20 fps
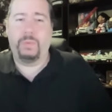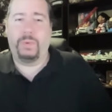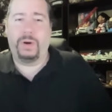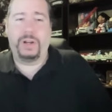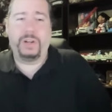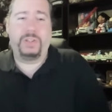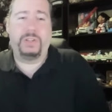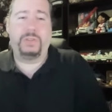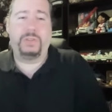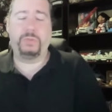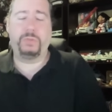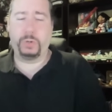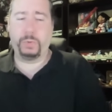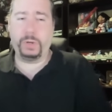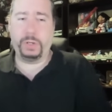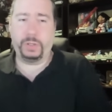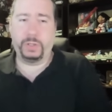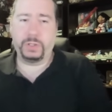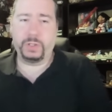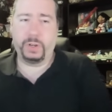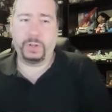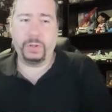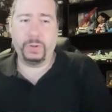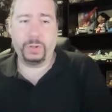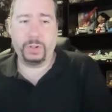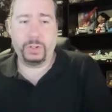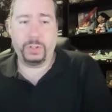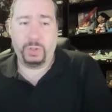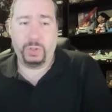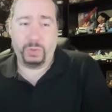Why are you doing this? All
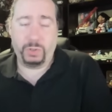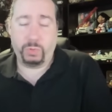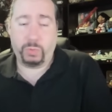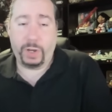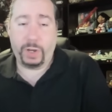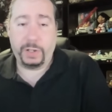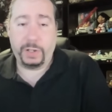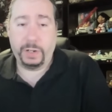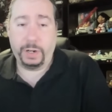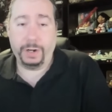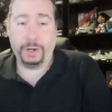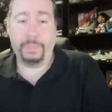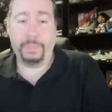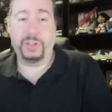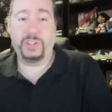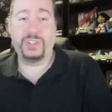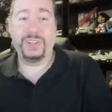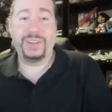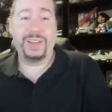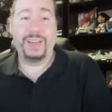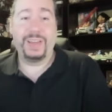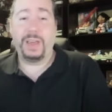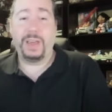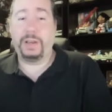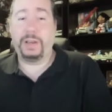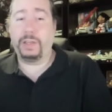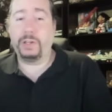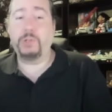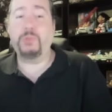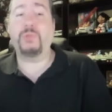you're going to do is write garbage.
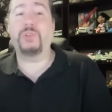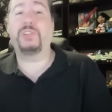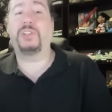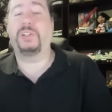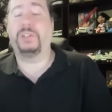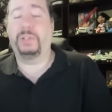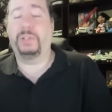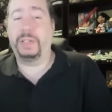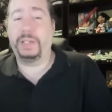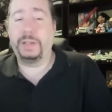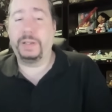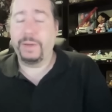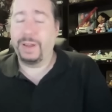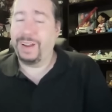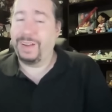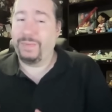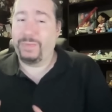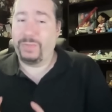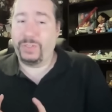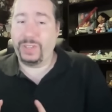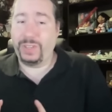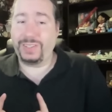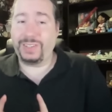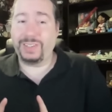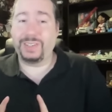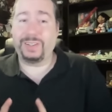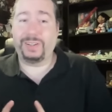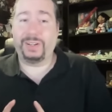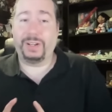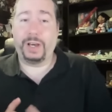And interestingly,
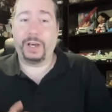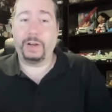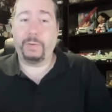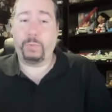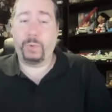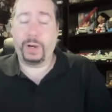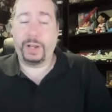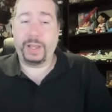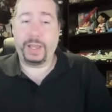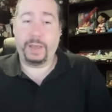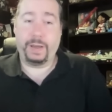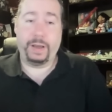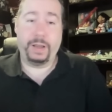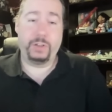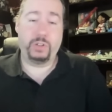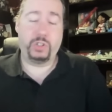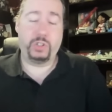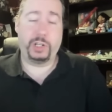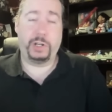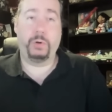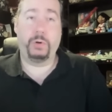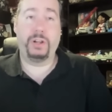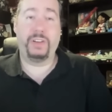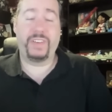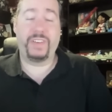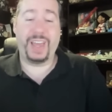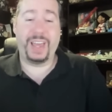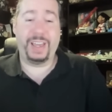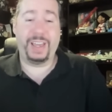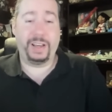this is a lot of what uh,
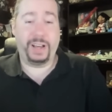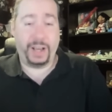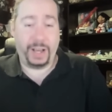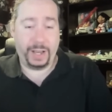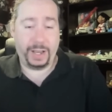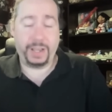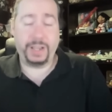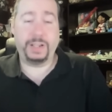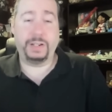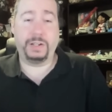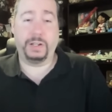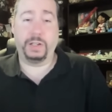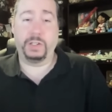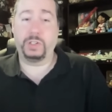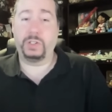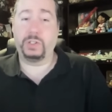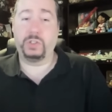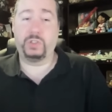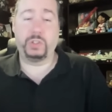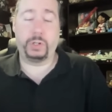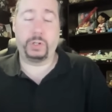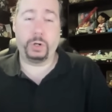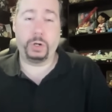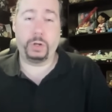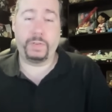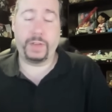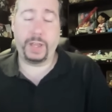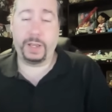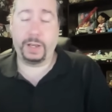generative AI does, because generative